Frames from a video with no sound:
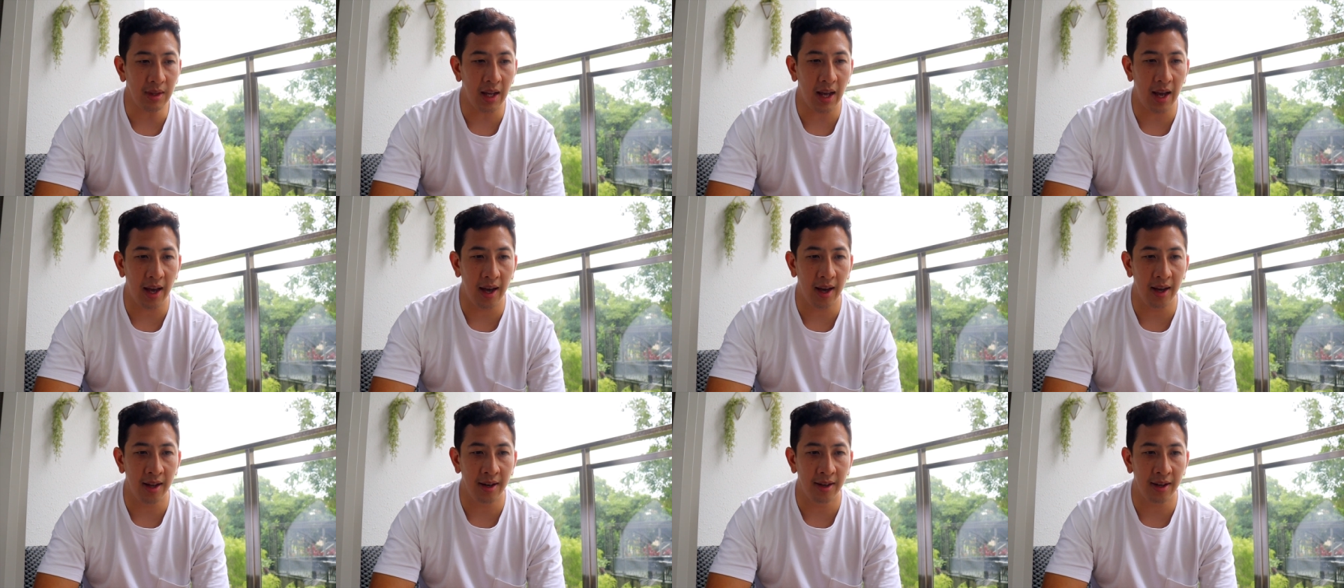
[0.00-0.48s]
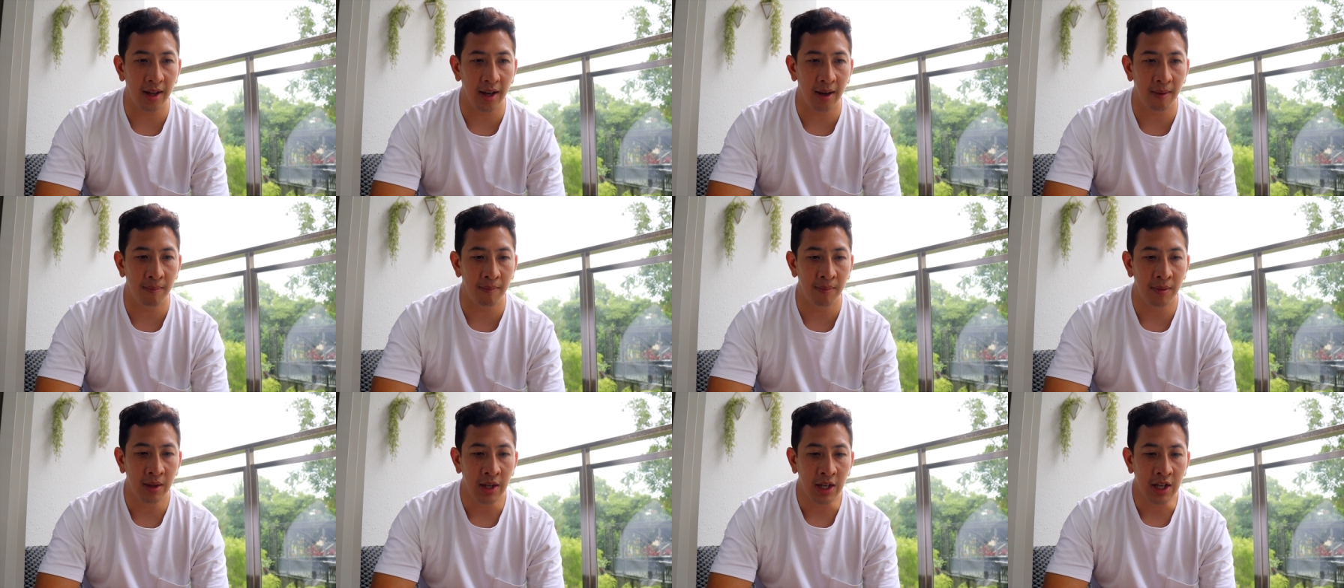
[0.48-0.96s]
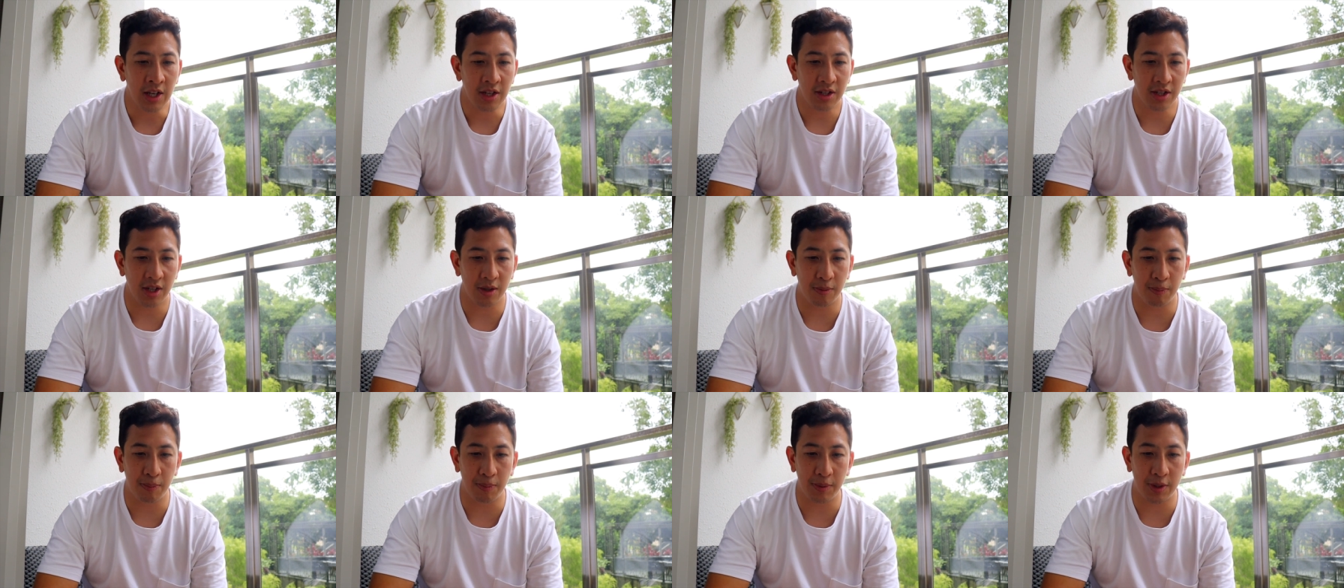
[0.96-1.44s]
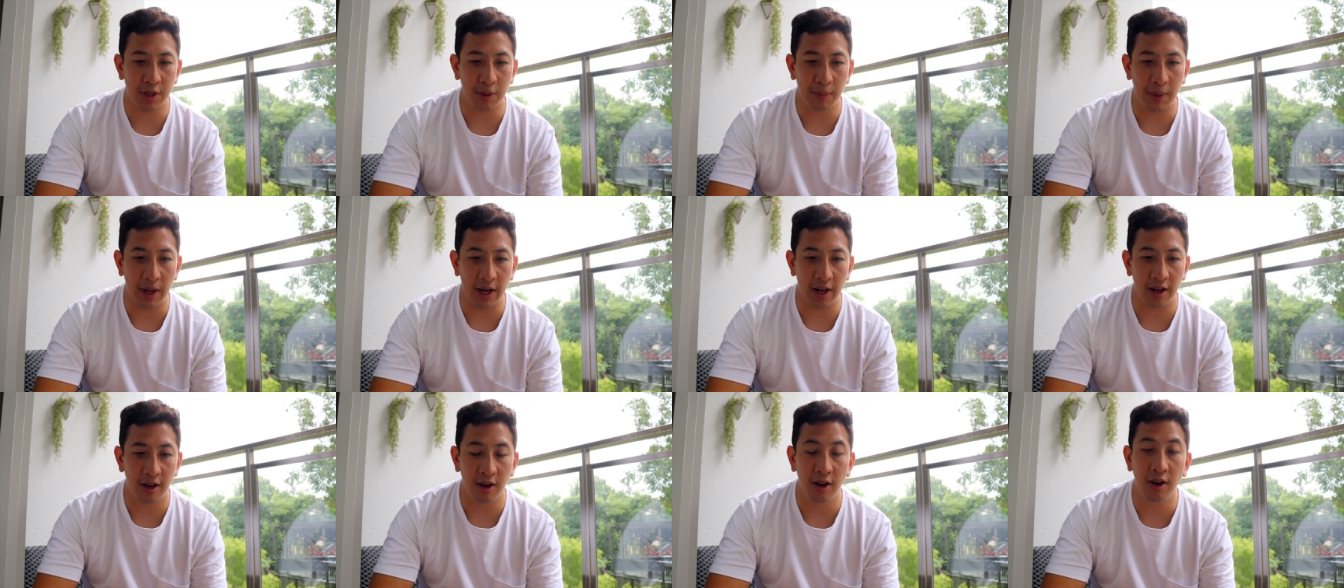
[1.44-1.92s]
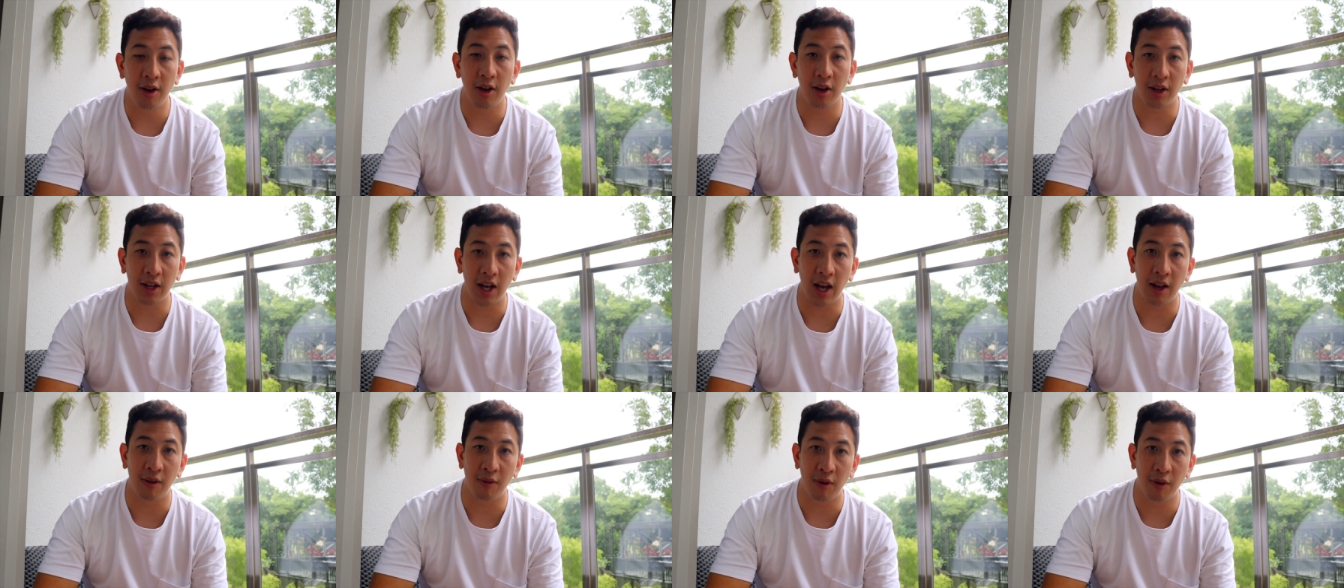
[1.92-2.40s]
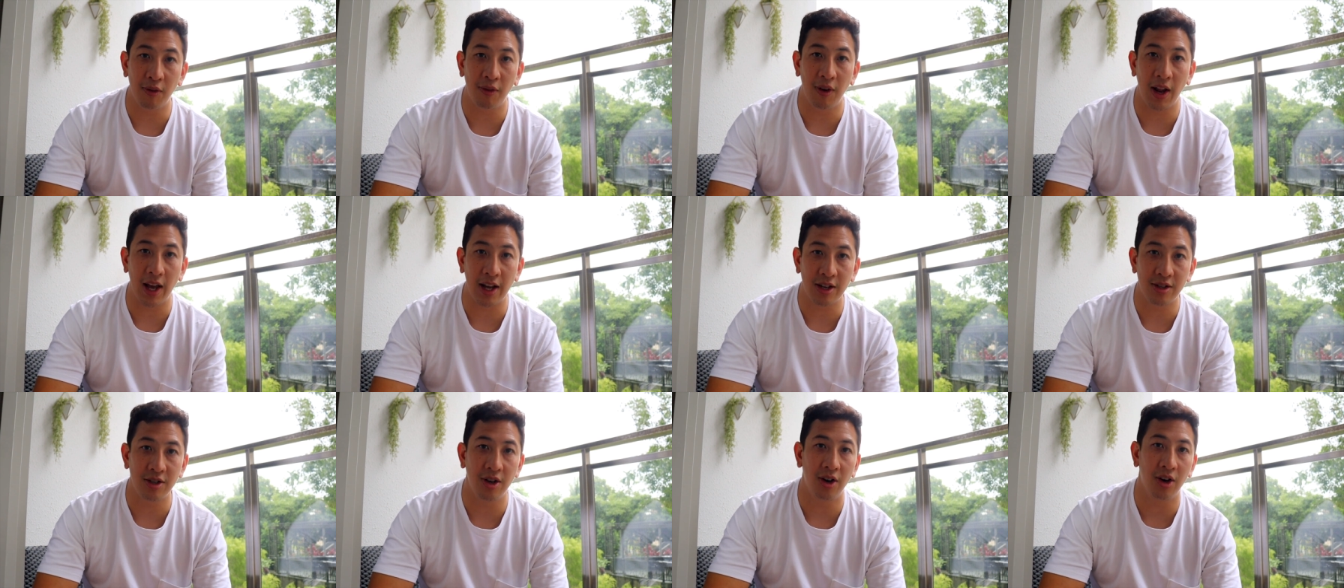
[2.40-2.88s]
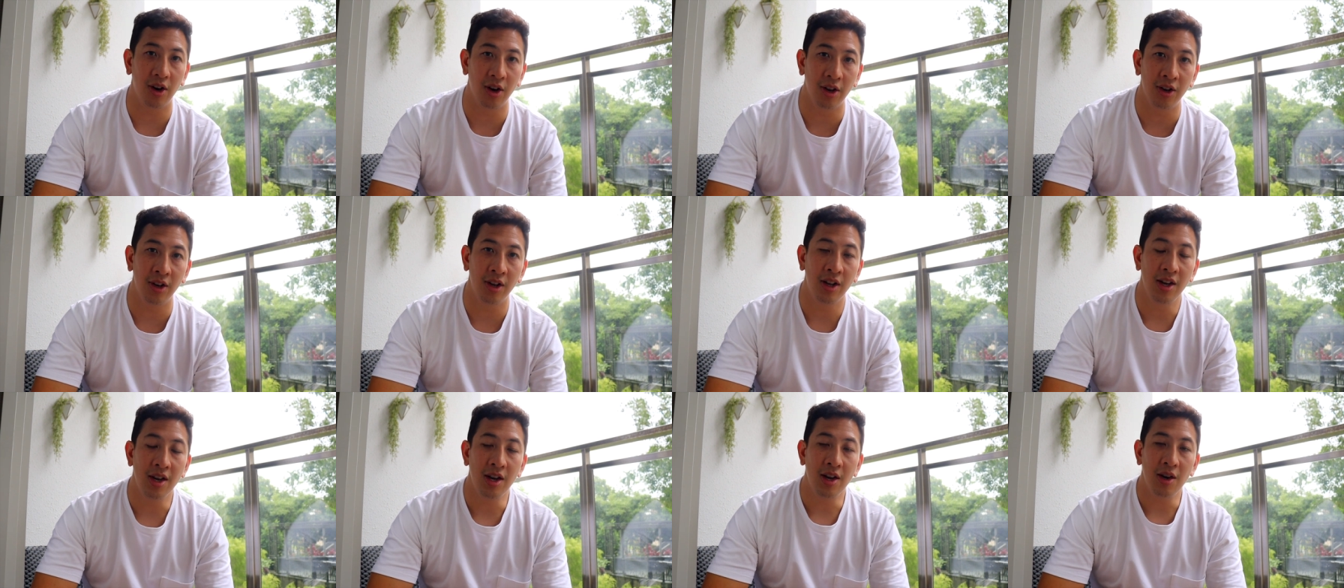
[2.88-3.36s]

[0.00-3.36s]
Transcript: and so um, to be able to look and reflect on